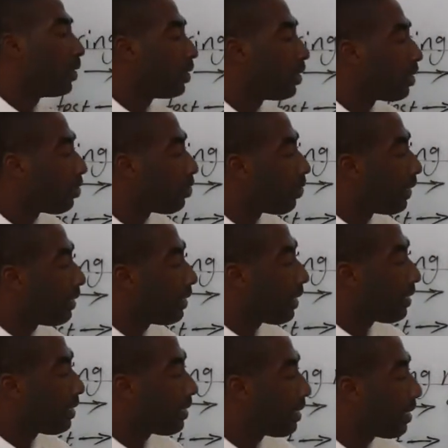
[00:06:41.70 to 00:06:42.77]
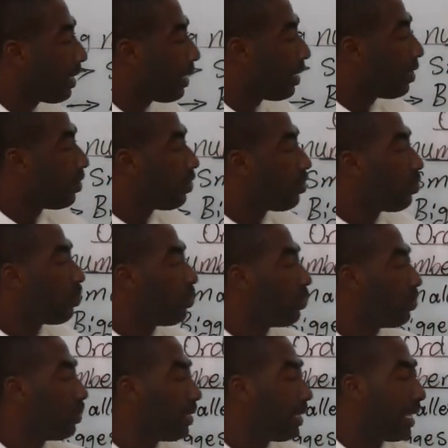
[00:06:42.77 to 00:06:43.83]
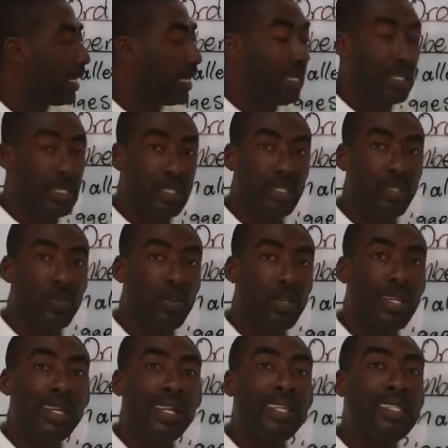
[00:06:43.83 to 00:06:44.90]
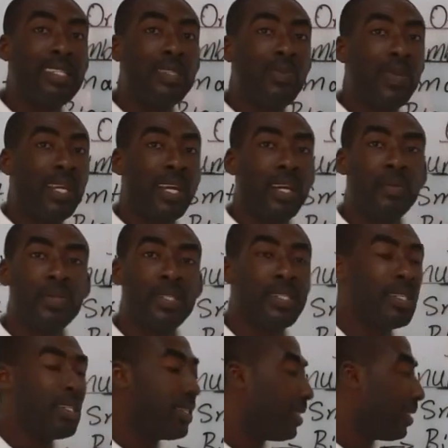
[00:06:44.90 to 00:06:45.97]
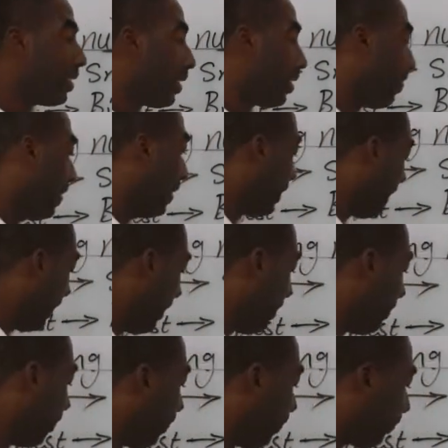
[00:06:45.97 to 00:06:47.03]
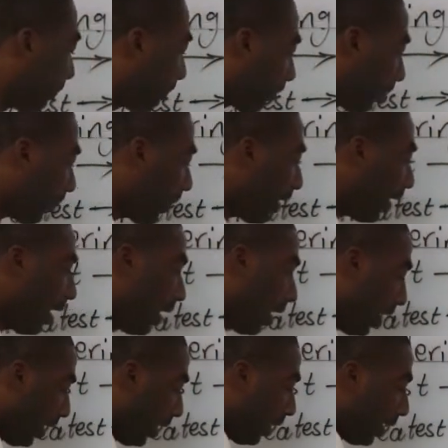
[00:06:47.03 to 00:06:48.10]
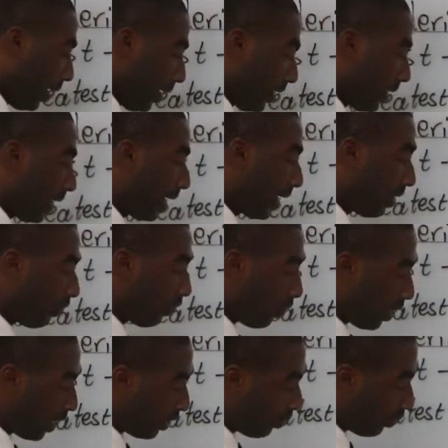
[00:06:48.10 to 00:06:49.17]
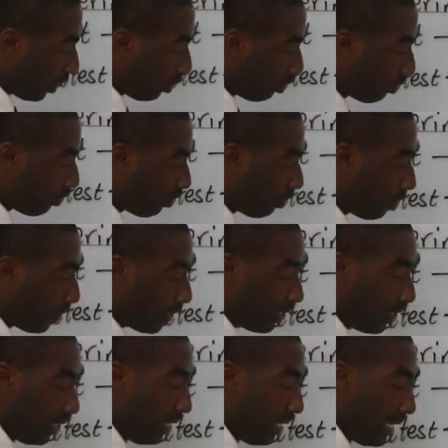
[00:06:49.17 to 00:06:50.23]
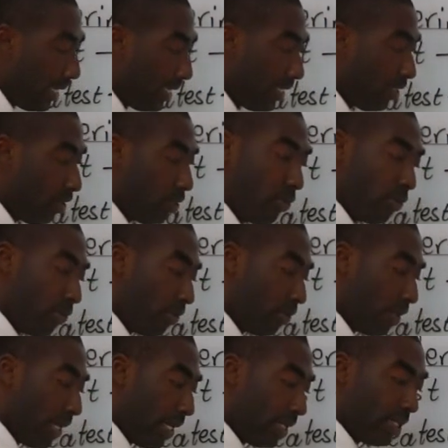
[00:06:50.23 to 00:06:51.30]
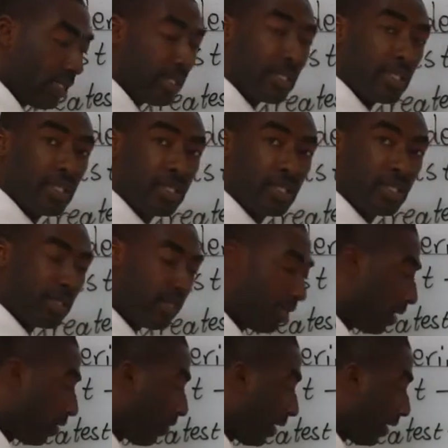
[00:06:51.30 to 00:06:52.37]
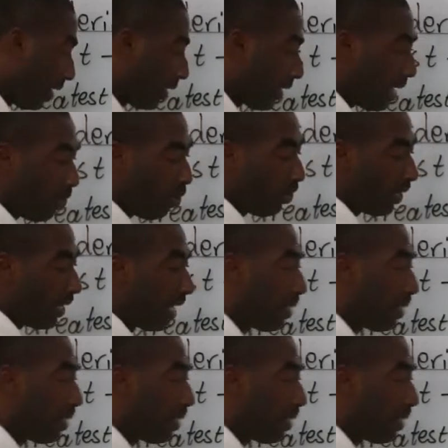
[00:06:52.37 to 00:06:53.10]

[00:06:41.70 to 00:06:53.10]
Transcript: the greatest to the least. So the least becomes 17. The second one we look through, we see 92 is the greatest among the